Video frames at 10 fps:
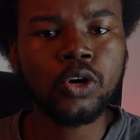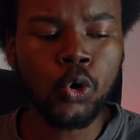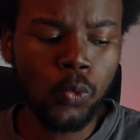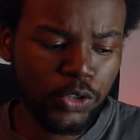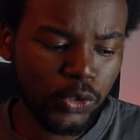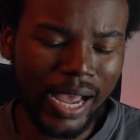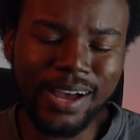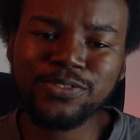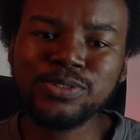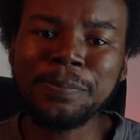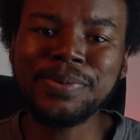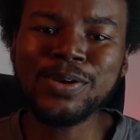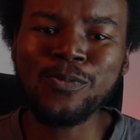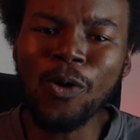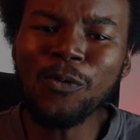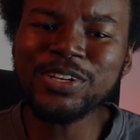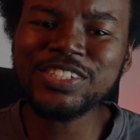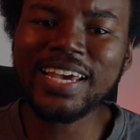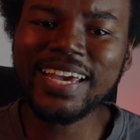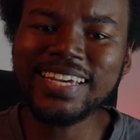Who would you have to be? What would
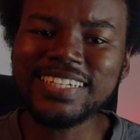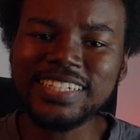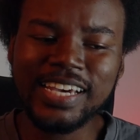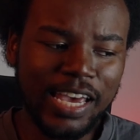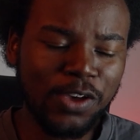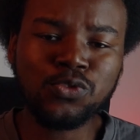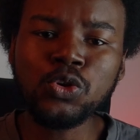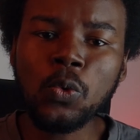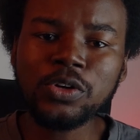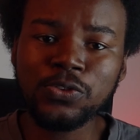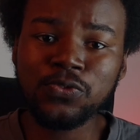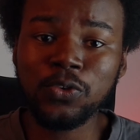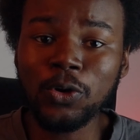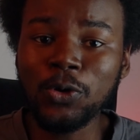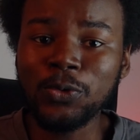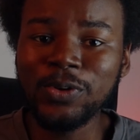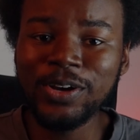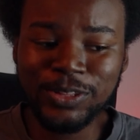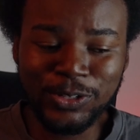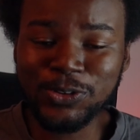change if you were to follow
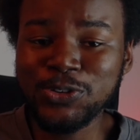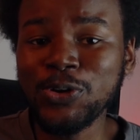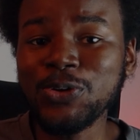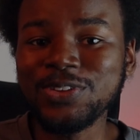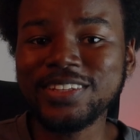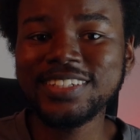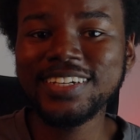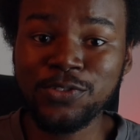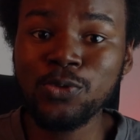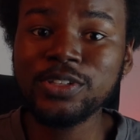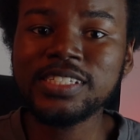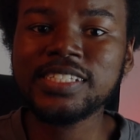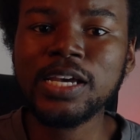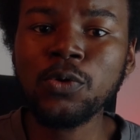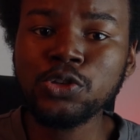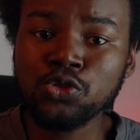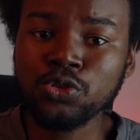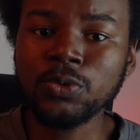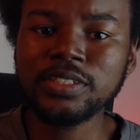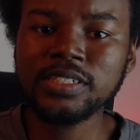the truth? If you were to say what you
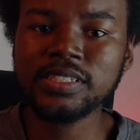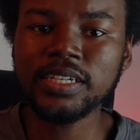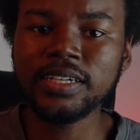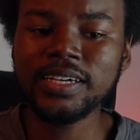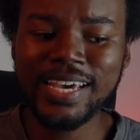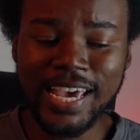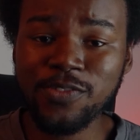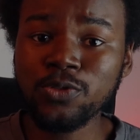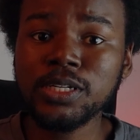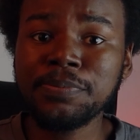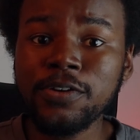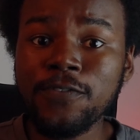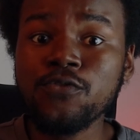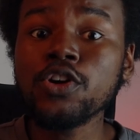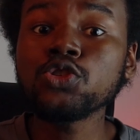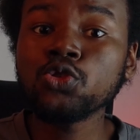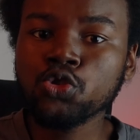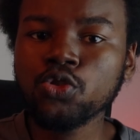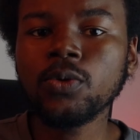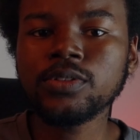truly wanted to say? If you wanted to be with friends you
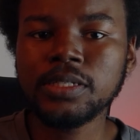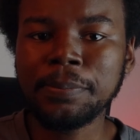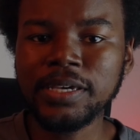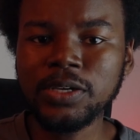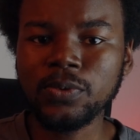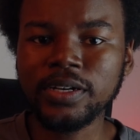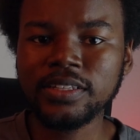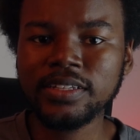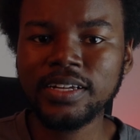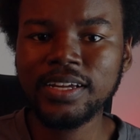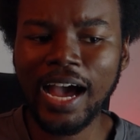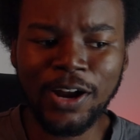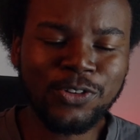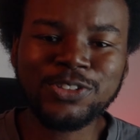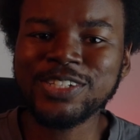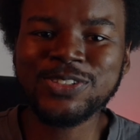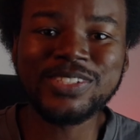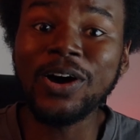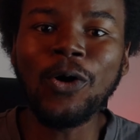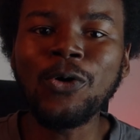truly wanted to be with? And not just
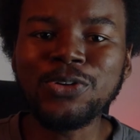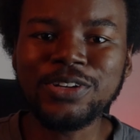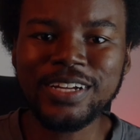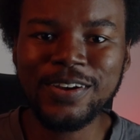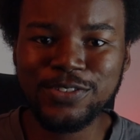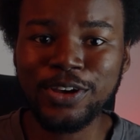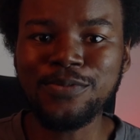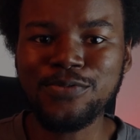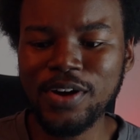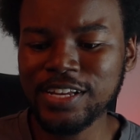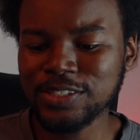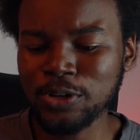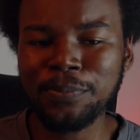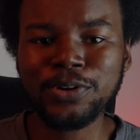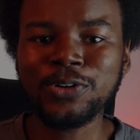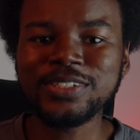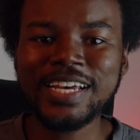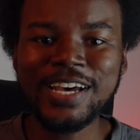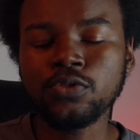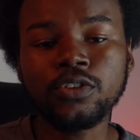because they're old-term friends, not because
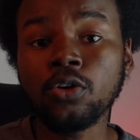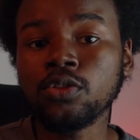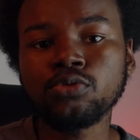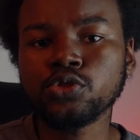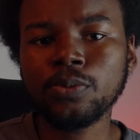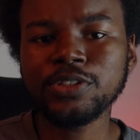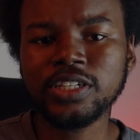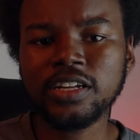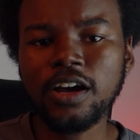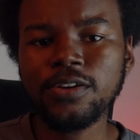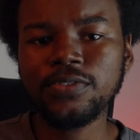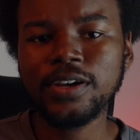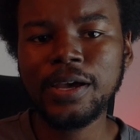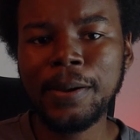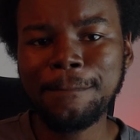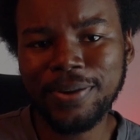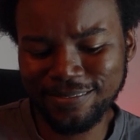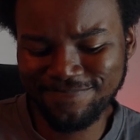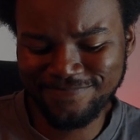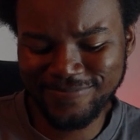you've gone through so much in life,
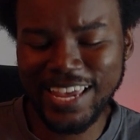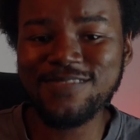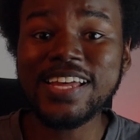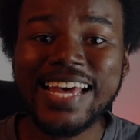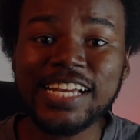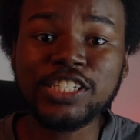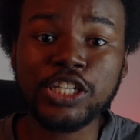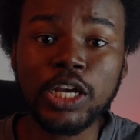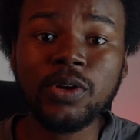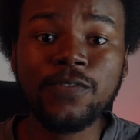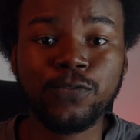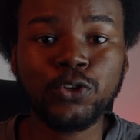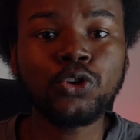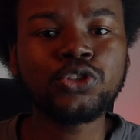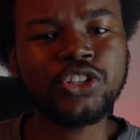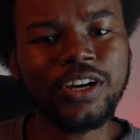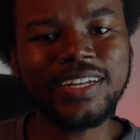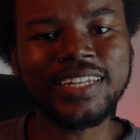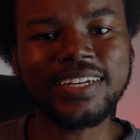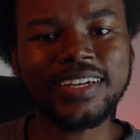but if they're genuinely for your
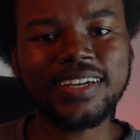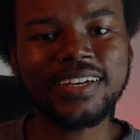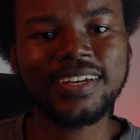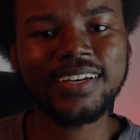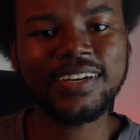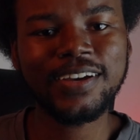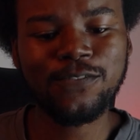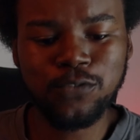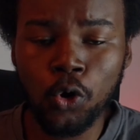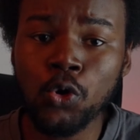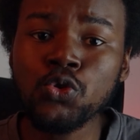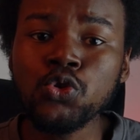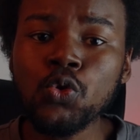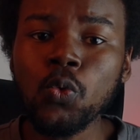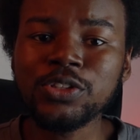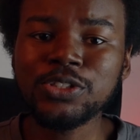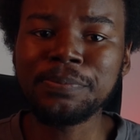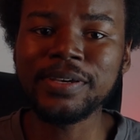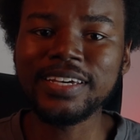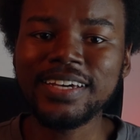journey, for who you want to
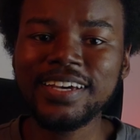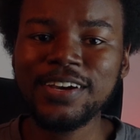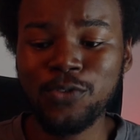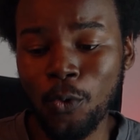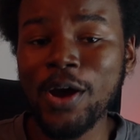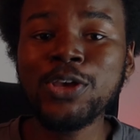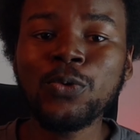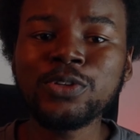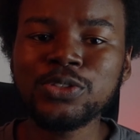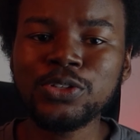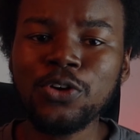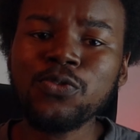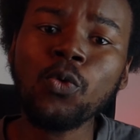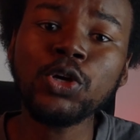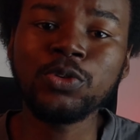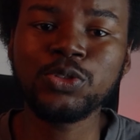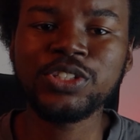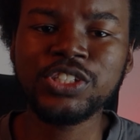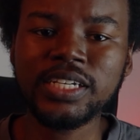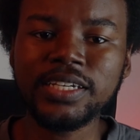be, for where you want to go, for what you want to
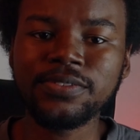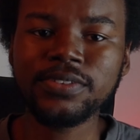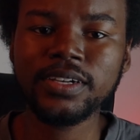achieve.